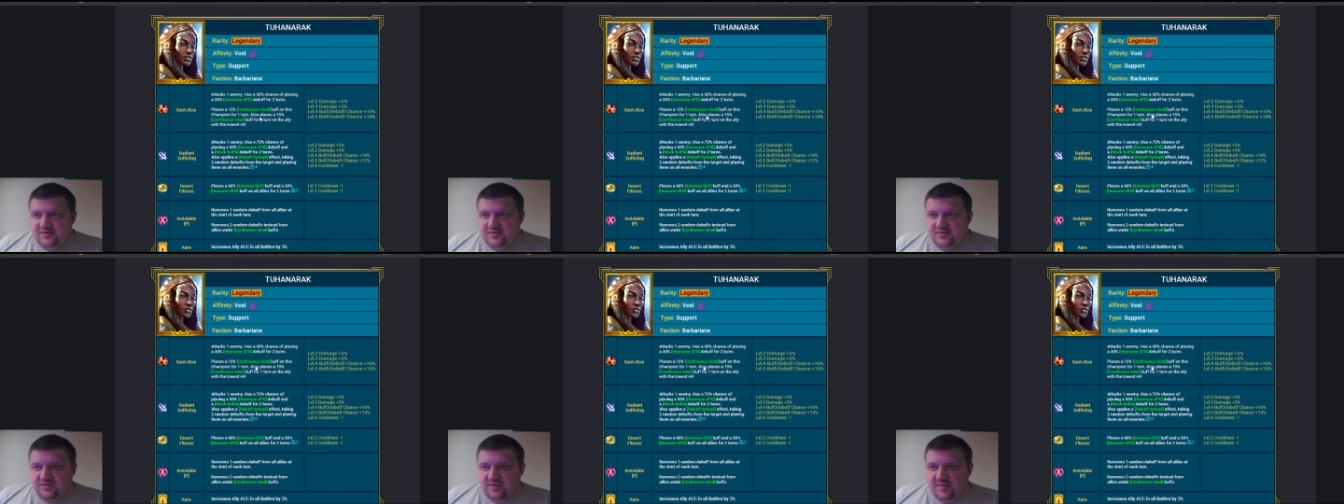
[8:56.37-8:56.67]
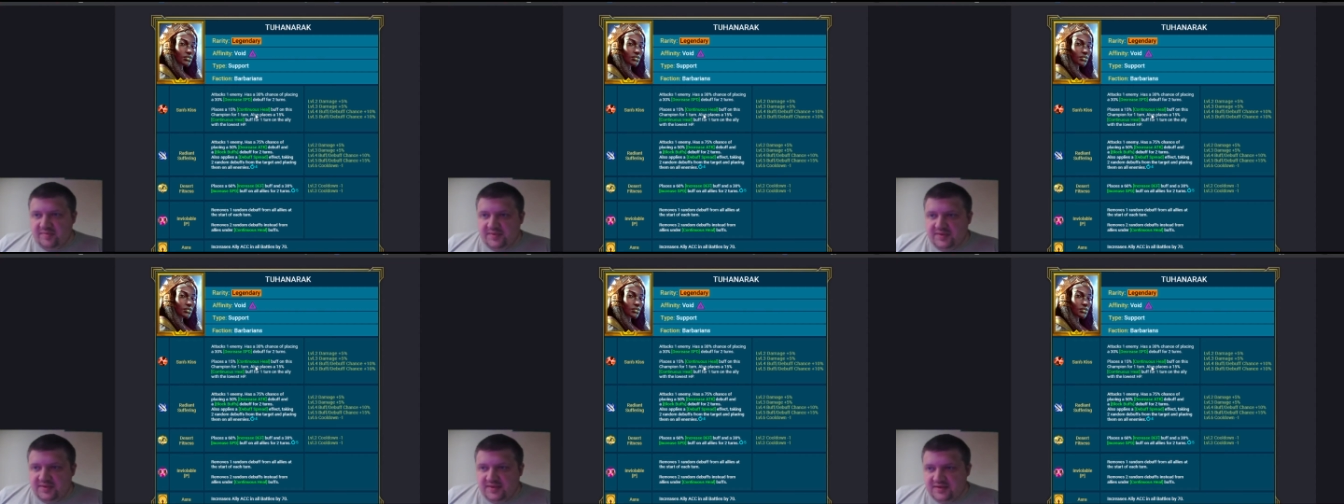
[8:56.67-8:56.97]

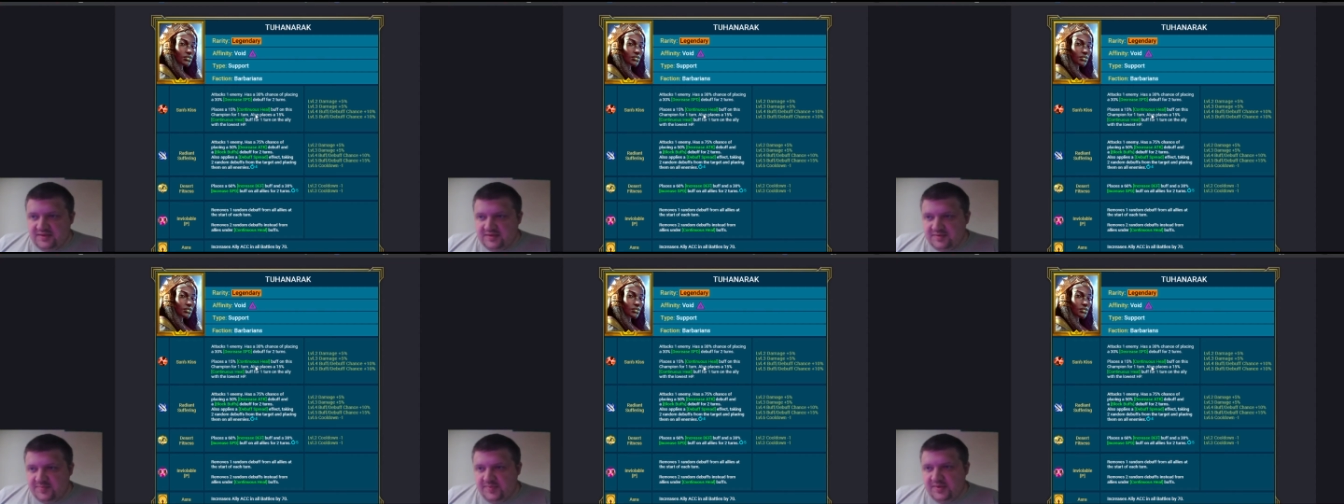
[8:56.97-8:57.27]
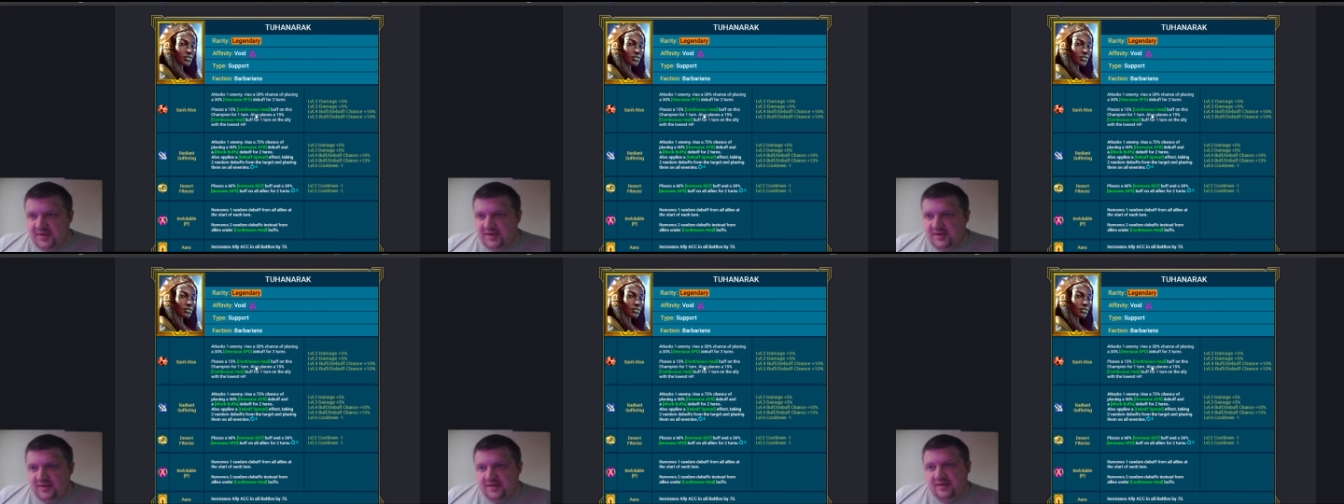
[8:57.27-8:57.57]
dropping their
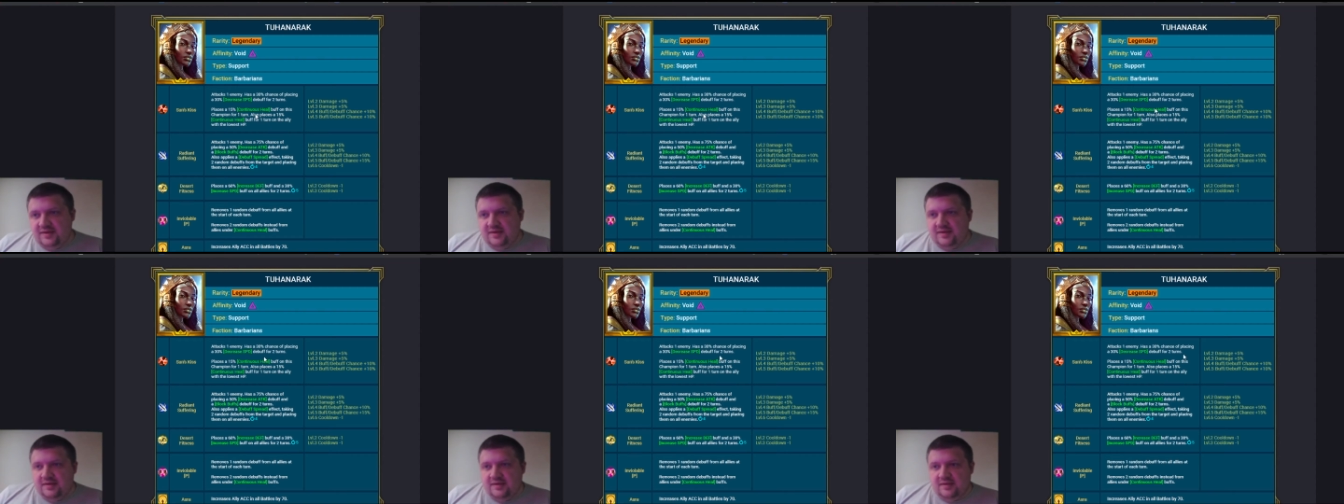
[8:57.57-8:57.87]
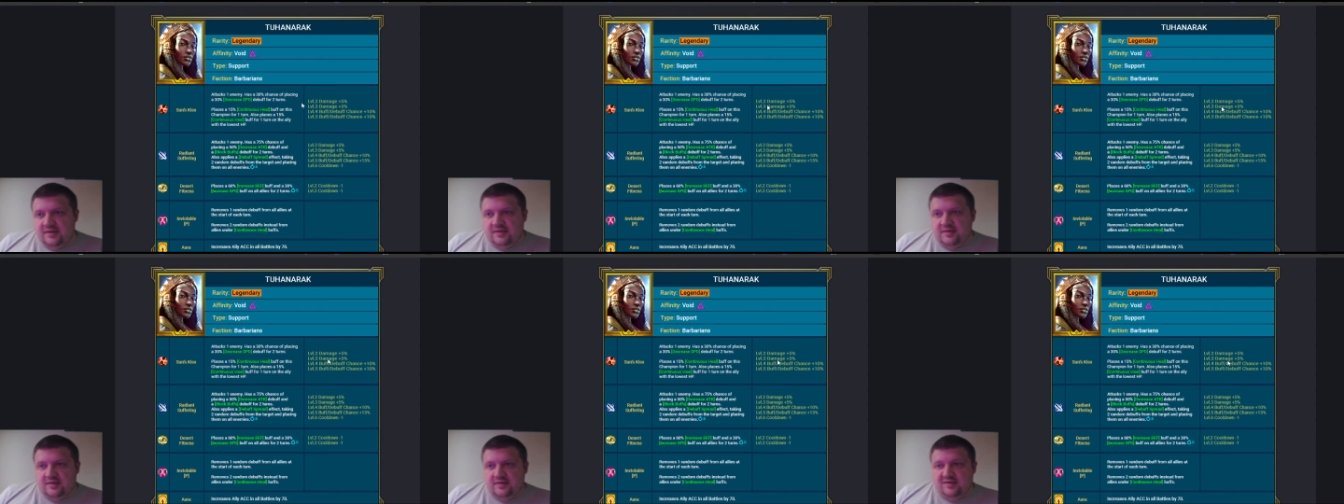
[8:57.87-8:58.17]
speed
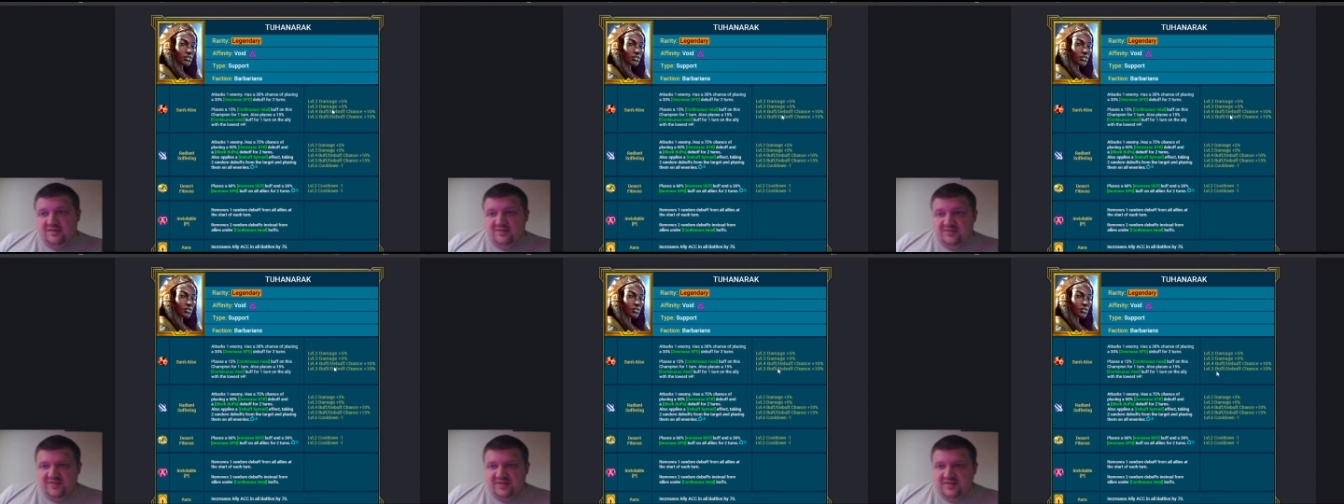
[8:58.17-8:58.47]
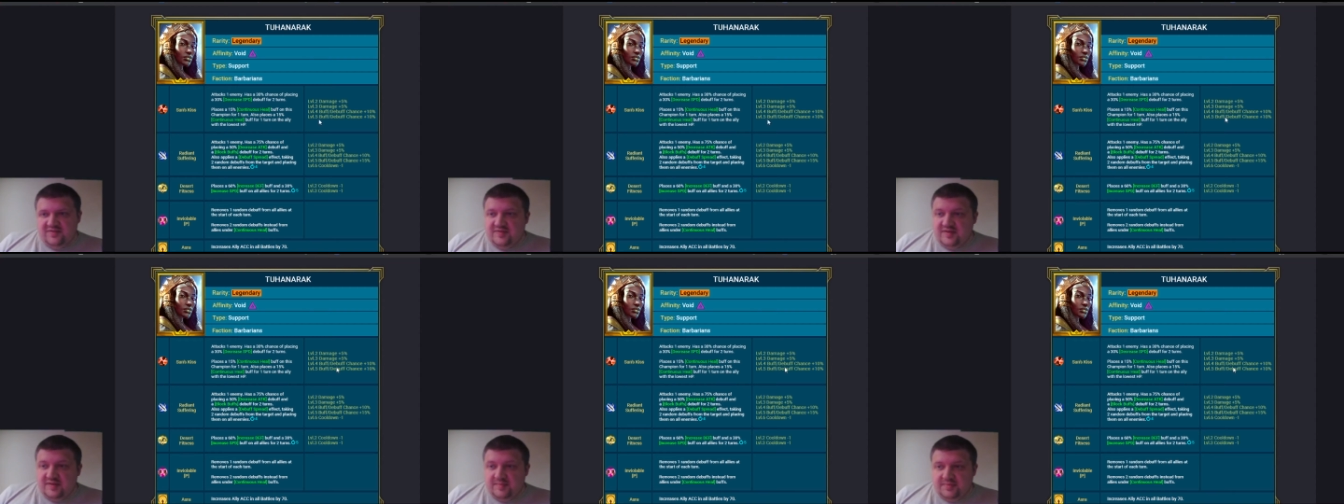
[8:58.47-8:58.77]

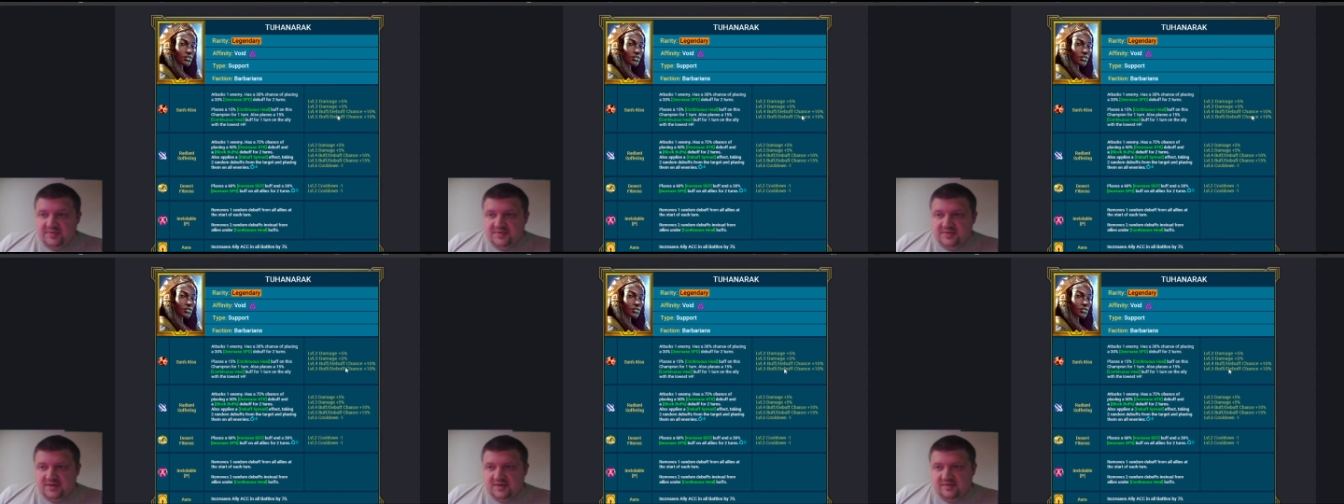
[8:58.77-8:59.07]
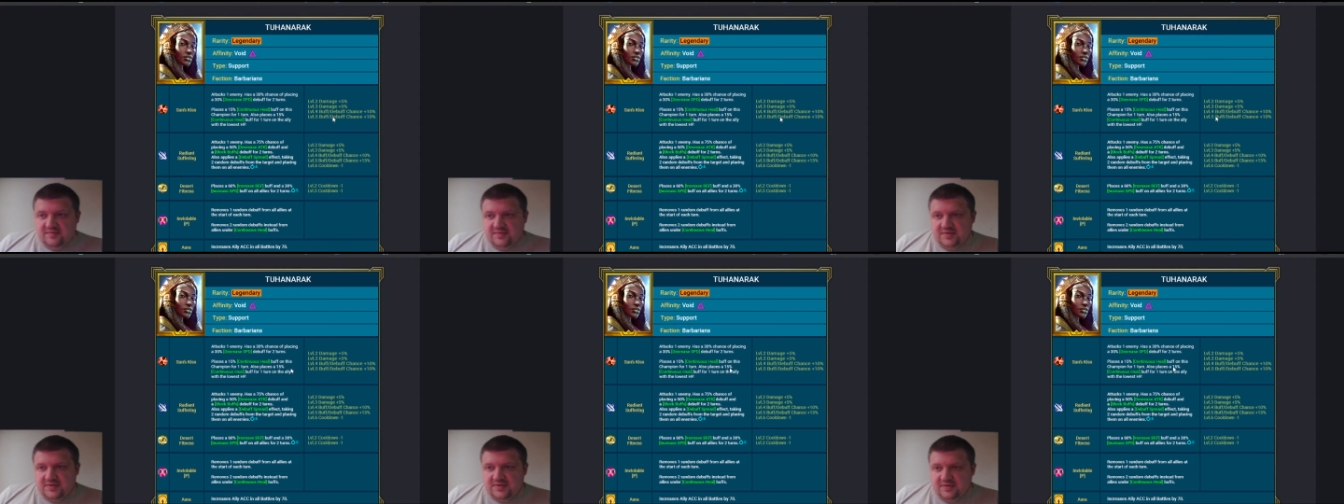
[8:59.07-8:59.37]
50% of
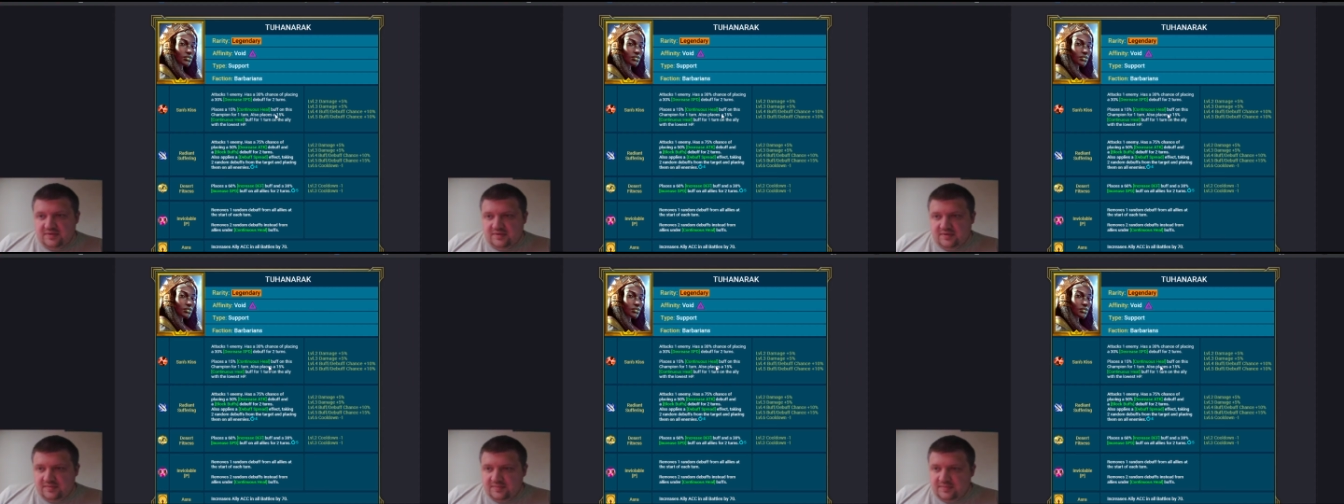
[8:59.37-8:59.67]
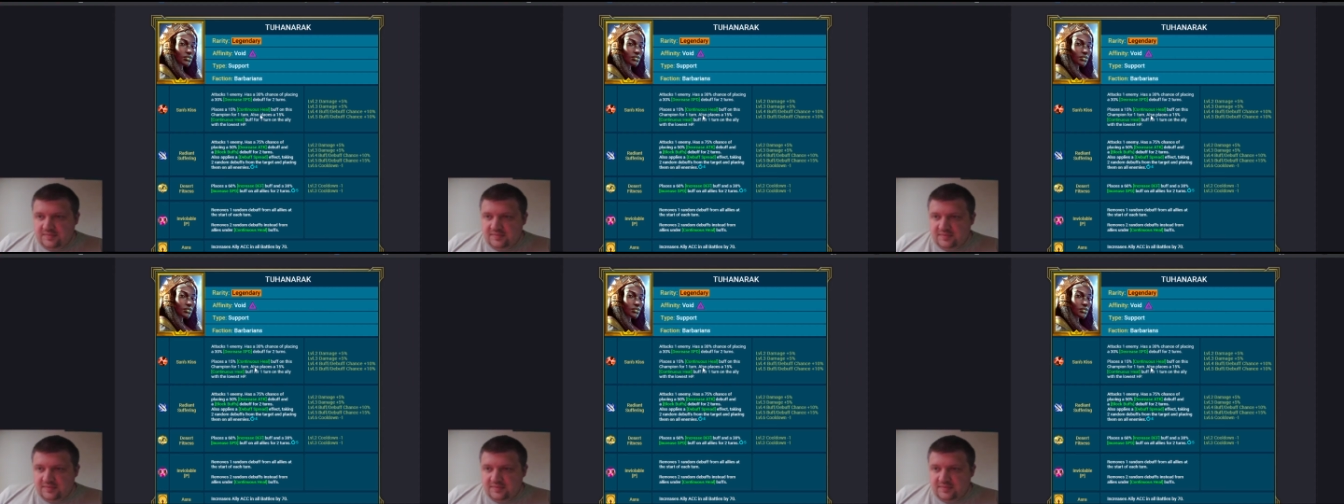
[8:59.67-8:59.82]
the time